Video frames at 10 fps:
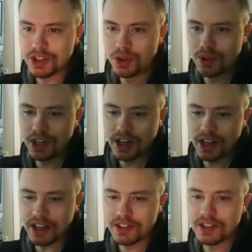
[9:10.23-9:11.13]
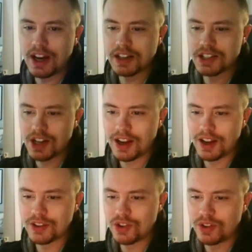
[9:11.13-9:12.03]
who did I get? Exile,
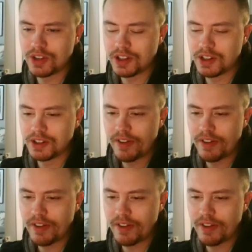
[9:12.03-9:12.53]
Electronic.